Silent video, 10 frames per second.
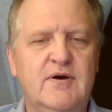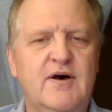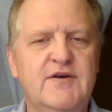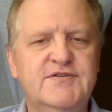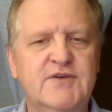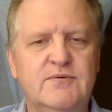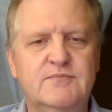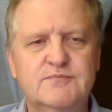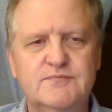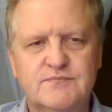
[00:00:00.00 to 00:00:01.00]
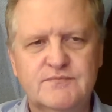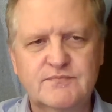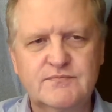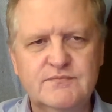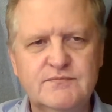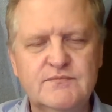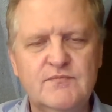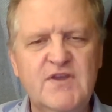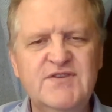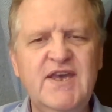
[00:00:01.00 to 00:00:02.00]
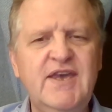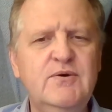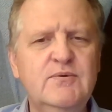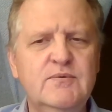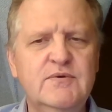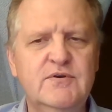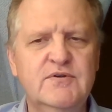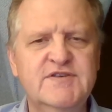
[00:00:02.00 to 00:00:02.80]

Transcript: Also, say you